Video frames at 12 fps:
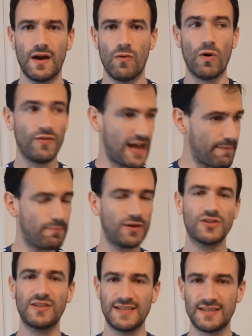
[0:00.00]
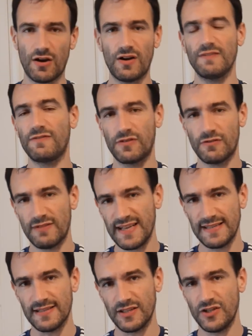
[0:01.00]
Well, that muscle is tight for a
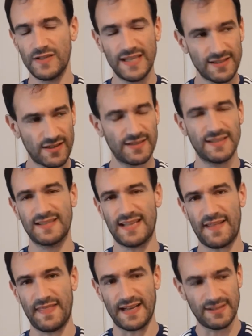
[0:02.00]
reason. You need to understand that.